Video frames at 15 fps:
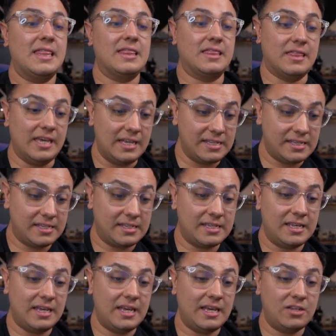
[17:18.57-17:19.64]

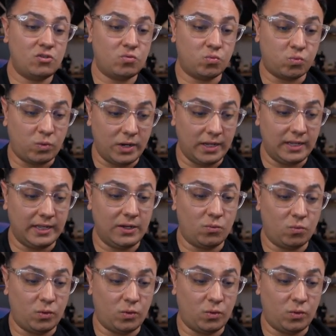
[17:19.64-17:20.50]
This is really,